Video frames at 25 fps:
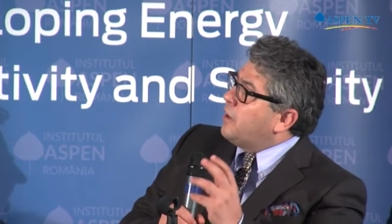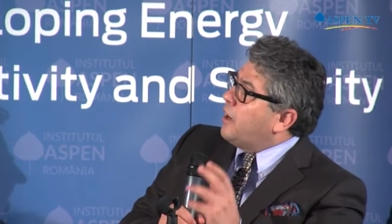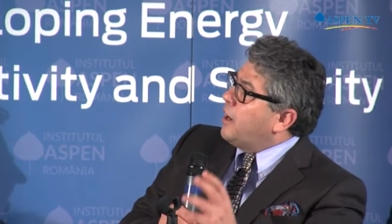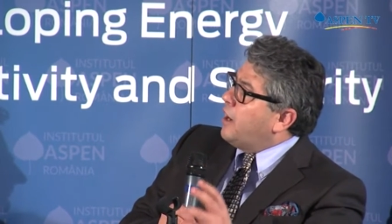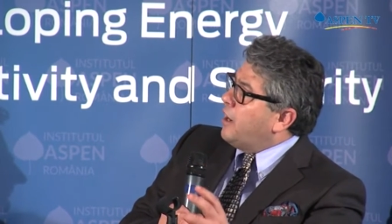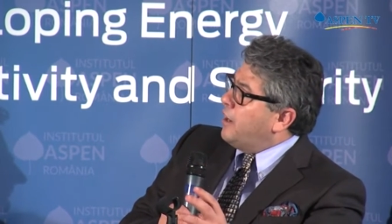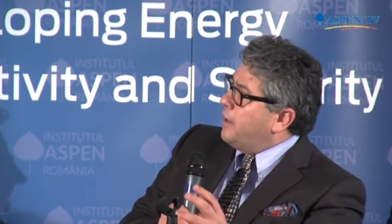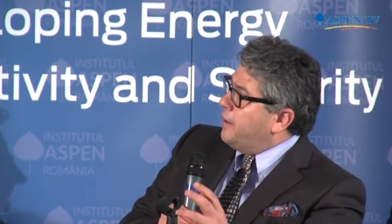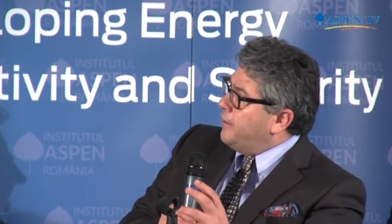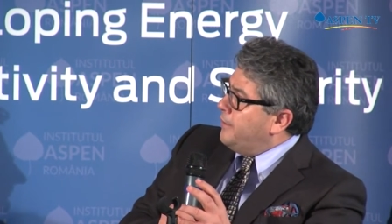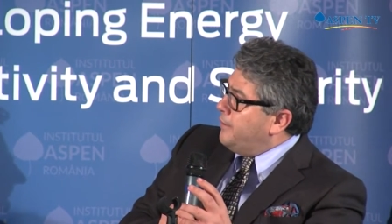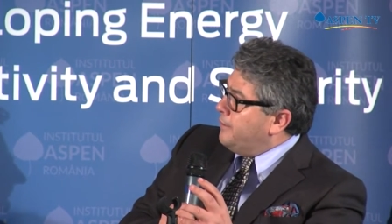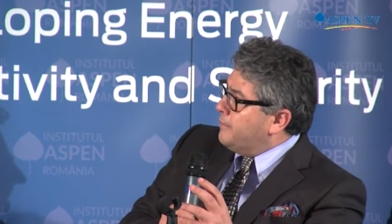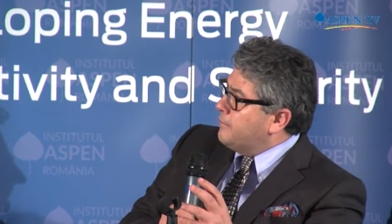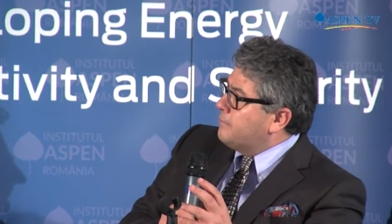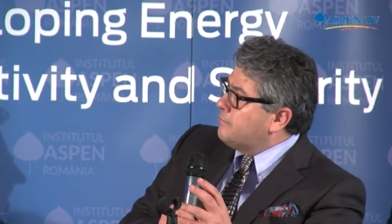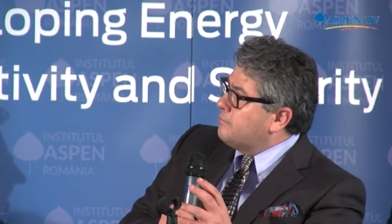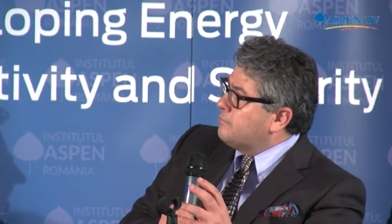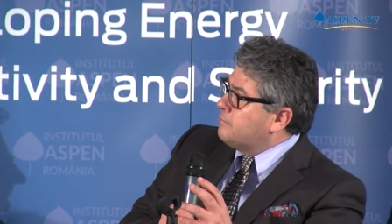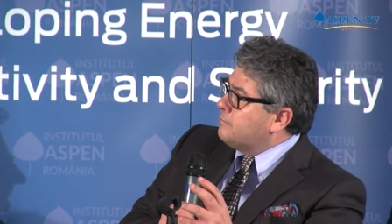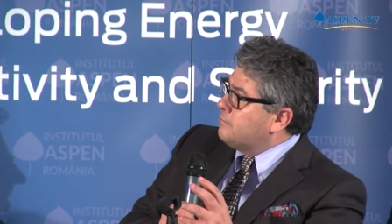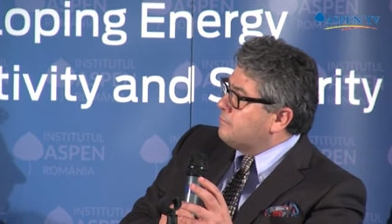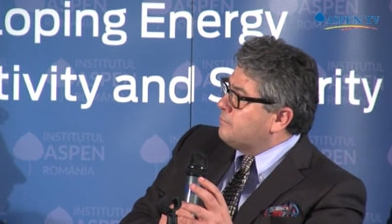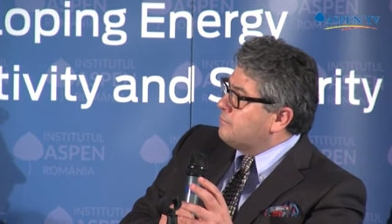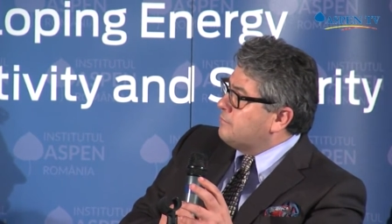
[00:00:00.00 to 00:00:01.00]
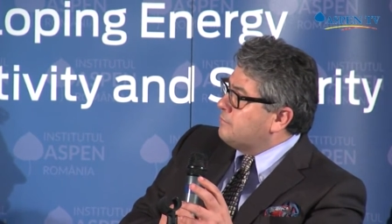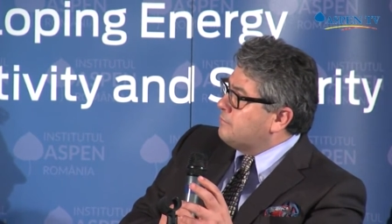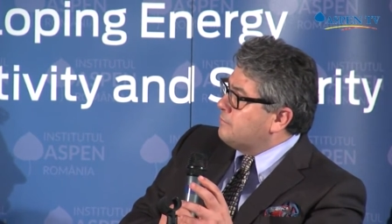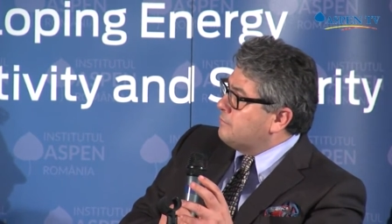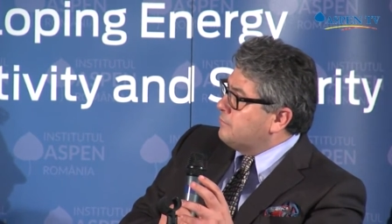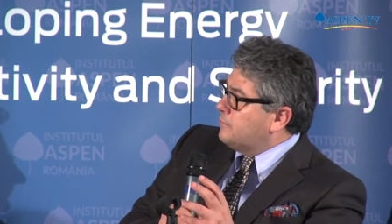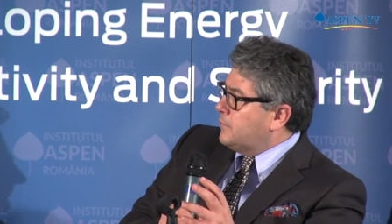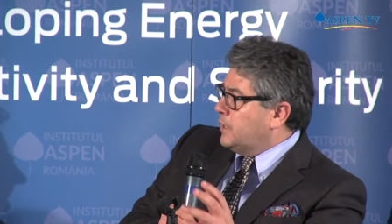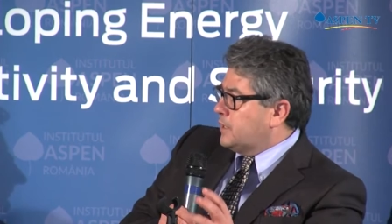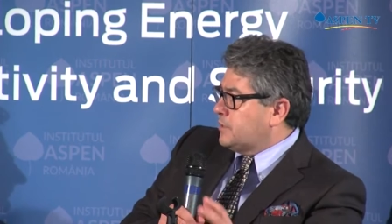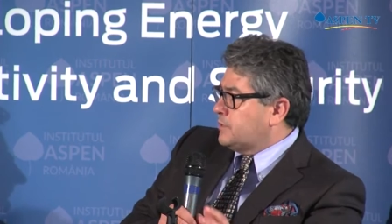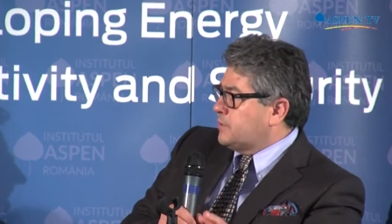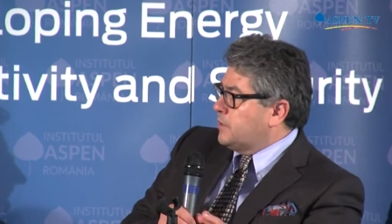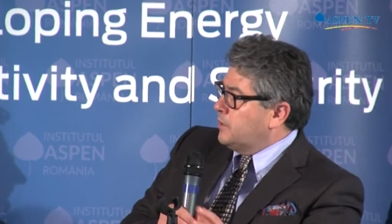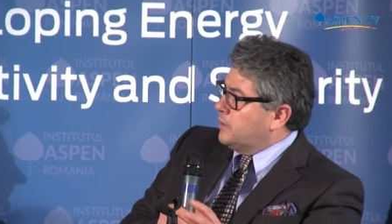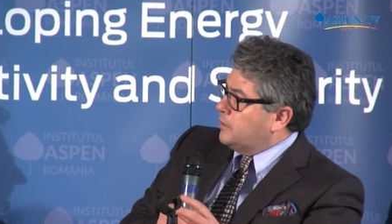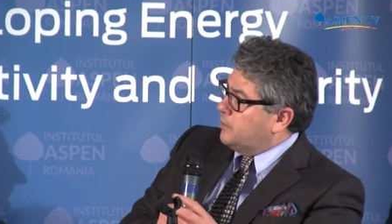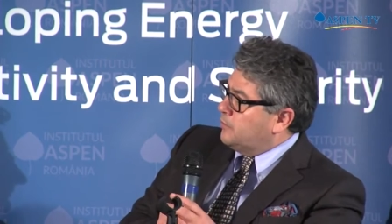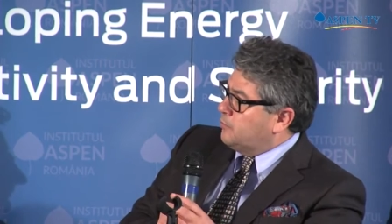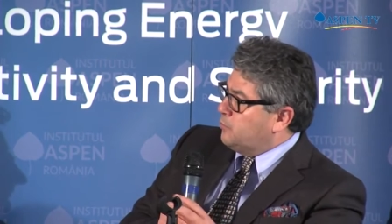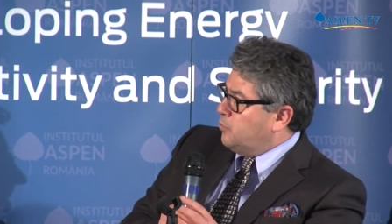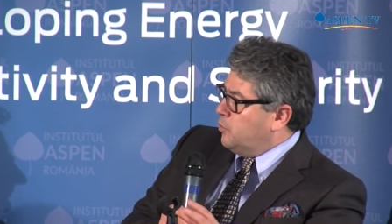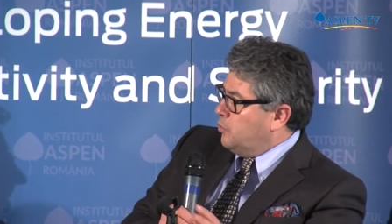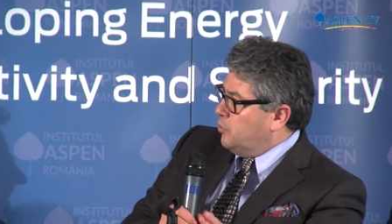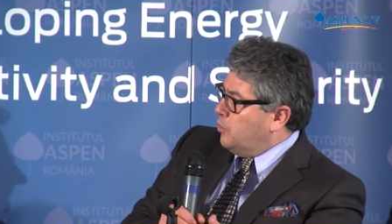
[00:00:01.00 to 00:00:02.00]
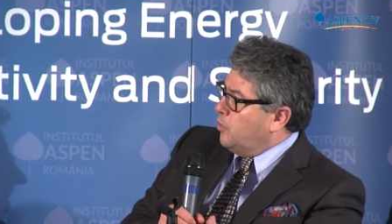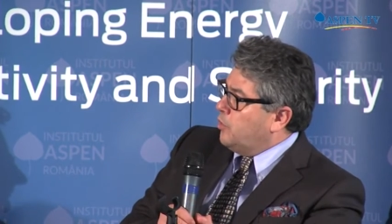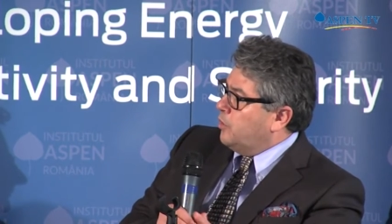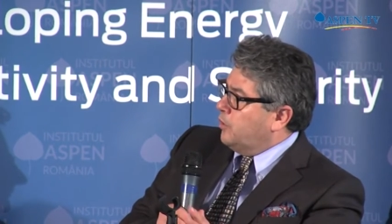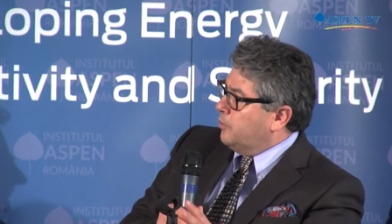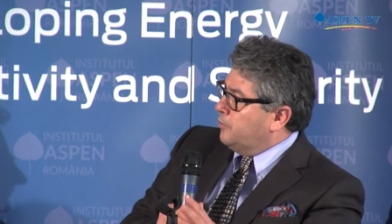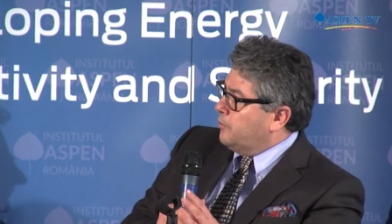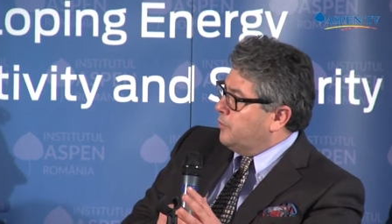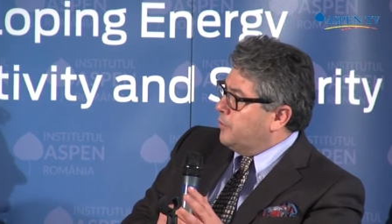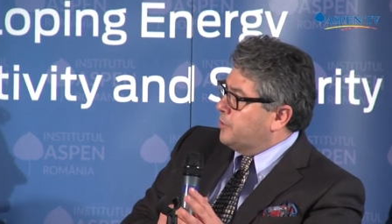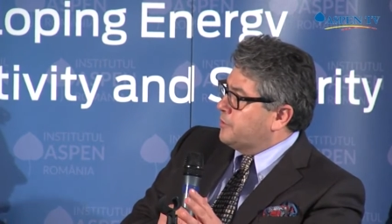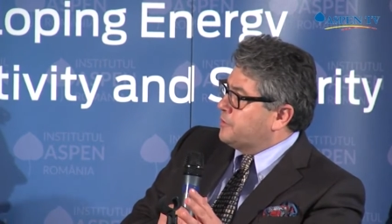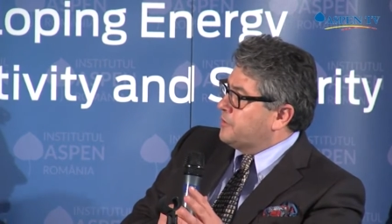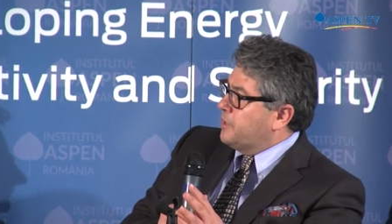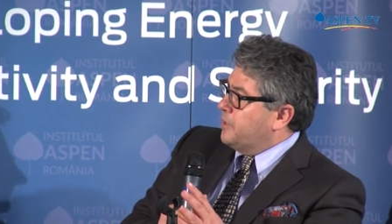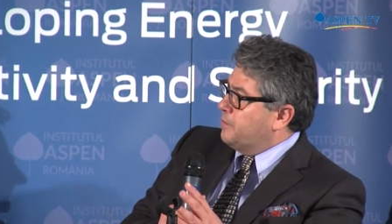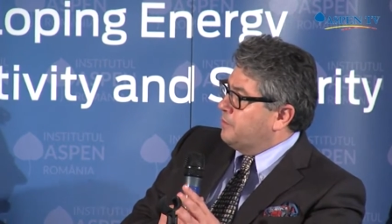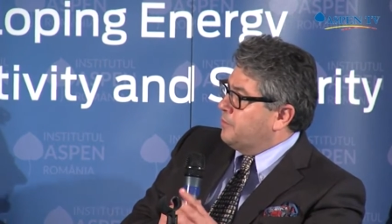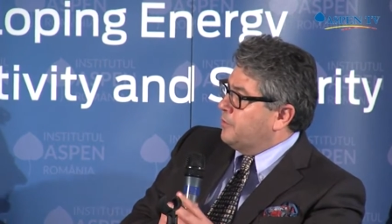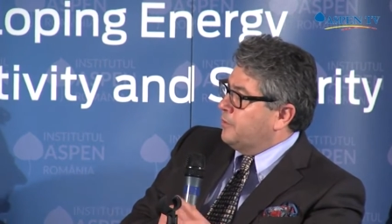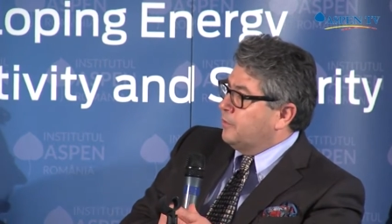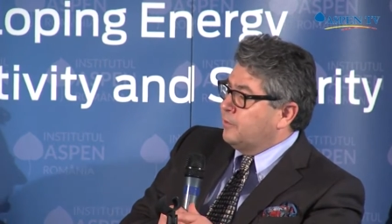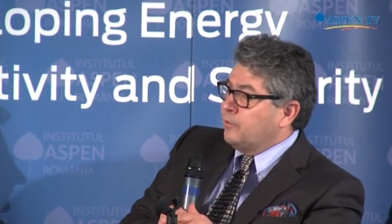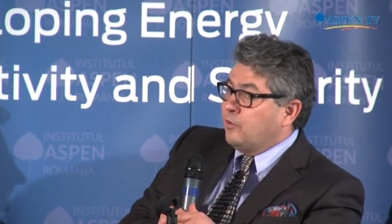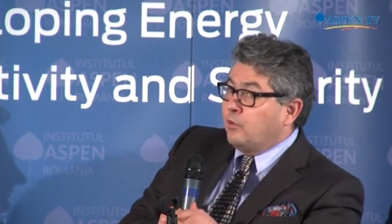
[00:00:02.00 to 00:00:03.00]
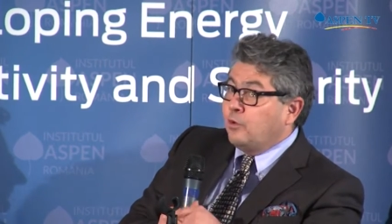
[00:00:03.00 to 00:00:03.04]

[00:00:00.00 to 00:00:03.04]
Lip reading: high, let's take it for oil, for example.